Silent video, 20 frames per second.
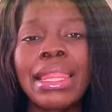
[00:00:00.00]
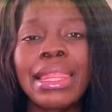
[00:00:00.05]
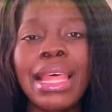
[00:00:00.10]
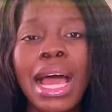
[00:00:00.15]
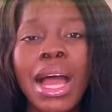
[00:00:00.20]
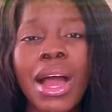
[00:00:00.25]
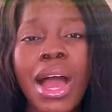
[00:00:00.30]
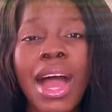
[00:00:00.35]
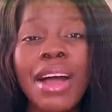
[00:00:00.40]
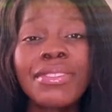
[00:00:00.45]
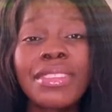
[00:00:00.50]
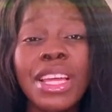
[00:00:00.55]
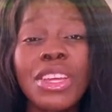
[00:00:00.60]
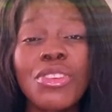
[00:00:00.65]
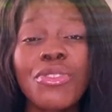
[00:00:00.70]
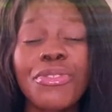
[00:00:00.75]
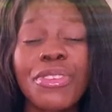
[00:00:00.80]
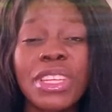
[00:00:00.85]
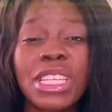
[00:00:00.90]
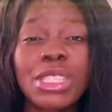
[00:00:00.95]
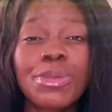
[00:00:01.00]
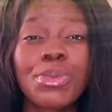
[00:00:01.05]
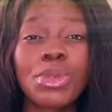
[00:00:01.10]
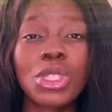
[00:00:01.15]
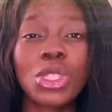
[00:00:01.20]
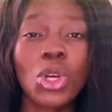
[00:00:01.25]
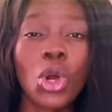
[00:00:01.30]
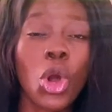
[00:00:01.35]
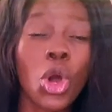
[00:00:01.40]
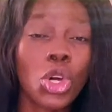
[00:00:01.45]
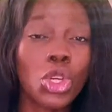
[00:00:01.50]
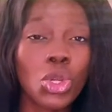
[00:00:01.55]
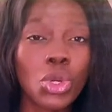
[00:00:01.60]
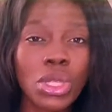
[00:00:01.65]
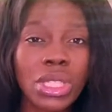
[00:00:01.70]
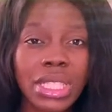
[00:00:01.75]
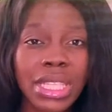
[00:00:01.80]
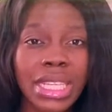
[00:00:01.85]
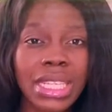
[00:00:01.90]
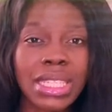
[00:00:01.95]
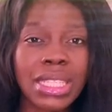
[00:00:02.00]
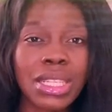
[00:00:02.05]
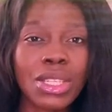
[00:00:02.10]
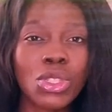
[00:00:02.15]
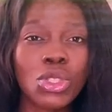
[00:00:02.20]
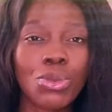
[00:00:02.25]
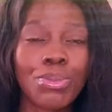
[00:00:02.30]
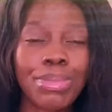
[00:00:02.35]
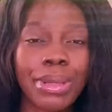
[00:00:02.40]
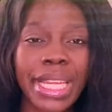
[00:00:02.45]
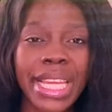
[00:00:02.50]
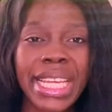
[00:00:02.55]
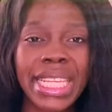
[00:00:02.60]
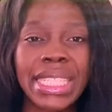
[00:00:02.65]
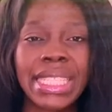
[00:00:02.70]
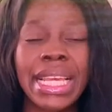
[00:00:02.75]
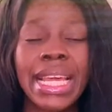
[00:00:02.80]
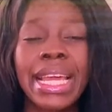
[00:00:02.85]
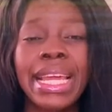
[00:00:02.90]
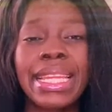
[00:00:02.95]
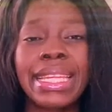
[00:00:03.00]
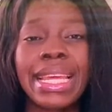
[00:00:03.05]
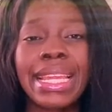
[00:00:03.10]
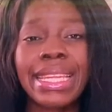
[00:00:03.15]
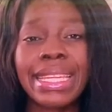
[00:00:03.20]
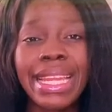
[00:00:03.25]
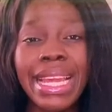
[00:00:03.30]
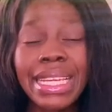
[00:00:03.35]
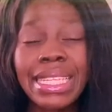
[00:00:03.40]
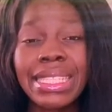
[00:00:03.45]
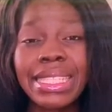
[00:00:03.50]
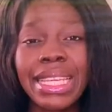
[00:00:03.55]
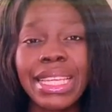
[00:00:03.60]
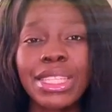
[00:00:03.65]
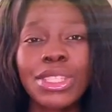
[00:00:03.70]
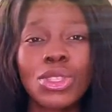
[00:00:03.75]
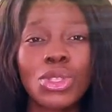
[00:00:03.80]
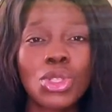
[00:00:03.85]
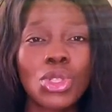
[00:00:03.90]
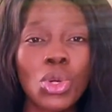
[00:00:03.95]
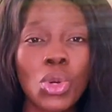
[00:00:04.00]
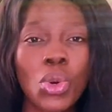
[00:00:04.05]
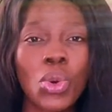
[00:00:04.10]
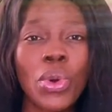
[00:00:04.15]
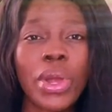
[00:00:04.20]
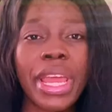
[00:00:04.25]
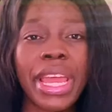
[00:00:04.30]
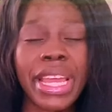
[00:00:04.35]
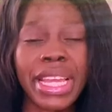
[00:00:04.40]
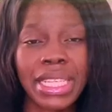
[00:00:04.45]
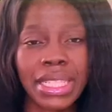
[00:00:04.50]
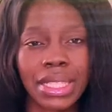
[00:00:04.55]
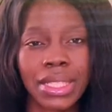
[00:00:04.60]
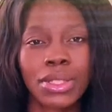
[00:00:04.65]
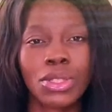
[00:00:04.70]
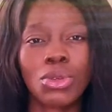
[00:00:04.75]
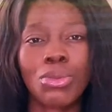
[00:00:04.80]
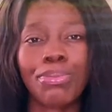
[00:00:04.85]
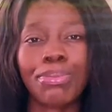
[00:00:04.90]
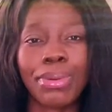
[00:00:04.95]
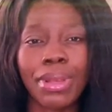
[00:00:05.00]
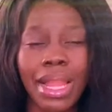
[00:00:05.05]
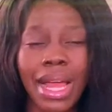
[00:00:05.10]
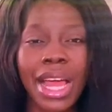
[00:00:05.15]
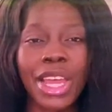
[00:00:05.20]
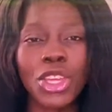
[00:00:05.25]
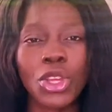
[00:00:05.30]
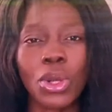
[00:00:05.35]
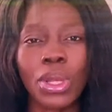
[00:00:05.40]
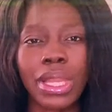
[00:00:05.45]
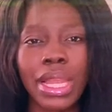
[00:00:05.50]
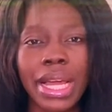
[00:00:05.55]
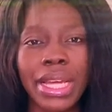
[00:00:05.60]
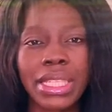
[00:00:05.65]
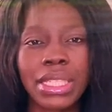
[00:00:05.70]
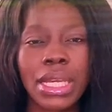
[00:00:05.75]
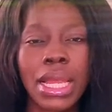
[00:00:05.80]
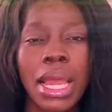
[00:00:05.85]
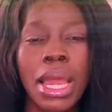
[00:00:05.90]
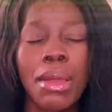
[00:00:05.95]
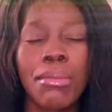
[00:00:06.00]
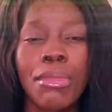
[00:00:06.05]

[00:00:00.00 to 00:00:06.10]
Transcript: Now, after you finish putting all those things into place, the next thing to do is to plow your land.